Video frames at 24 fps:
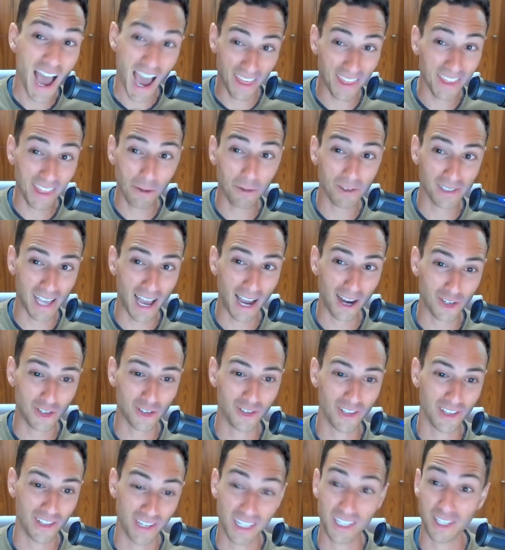I think that was
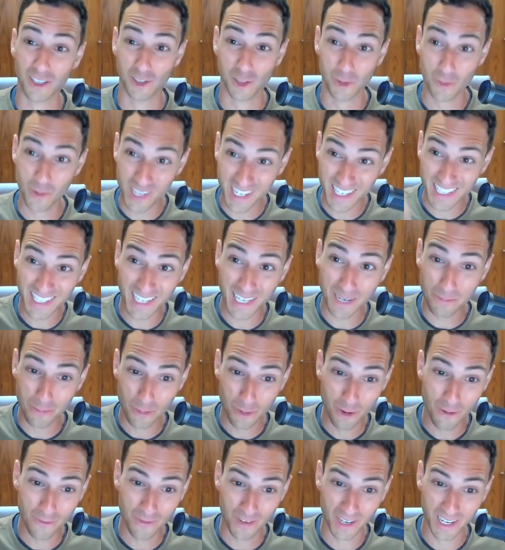actually the detail. So we did
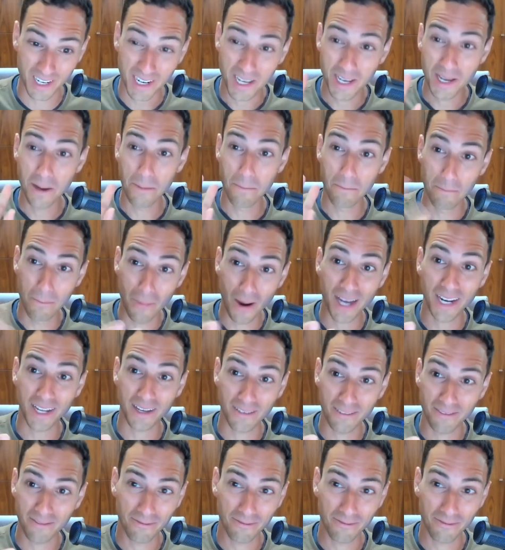proof it, but